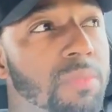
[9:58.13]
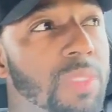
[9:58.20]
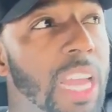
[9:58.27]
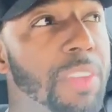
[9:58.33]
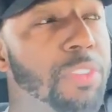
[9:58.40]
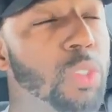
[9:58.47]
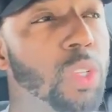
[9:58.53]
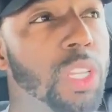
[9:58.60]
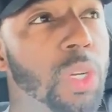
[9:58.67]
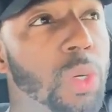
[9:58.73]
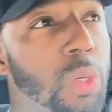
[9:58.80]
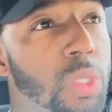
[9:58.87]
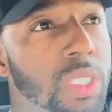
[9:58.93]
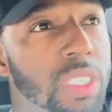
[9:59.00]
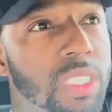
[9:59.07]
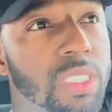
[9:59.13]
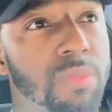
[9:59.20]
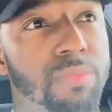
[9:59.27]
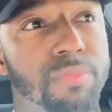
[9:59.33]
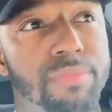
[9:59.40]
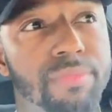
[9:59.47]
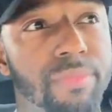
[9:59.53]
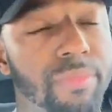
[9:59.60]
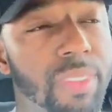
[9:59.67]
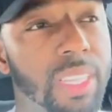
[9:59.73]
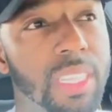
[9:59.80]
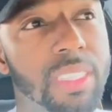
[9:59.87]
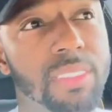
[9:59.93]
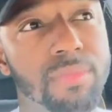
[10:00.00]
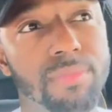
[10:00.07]
if you lose
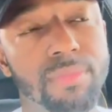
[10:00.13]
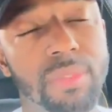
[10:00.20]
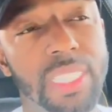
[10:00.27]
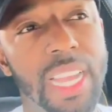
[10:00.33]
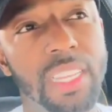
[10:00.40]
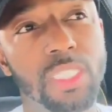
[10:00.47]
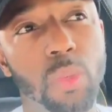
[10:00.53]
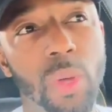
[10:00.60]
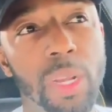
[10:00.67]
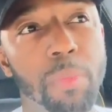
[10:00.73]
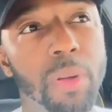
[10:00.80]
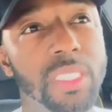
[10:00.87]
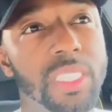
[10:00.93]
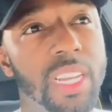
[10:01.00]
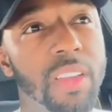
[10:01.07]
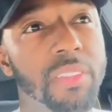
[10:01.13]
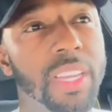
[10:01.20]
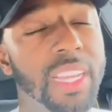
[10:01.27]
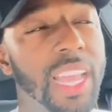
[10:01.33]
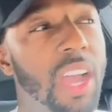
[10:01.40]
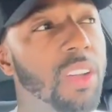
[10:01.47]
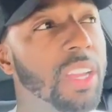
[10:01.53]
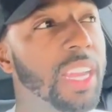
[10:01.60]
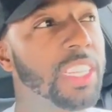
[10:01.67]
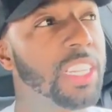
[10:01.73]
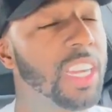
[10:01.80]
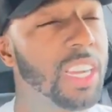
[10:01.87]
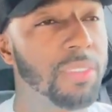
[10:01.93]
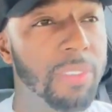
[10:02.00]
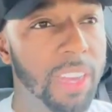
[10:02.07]
$10 10-20% of the account, like
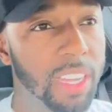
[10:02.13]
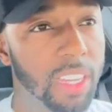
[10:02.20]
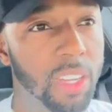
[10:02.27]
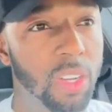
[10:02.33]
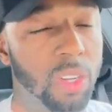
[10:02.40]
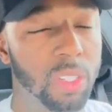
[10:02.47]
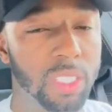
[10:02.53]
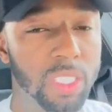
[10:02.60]
you're gonna fucking go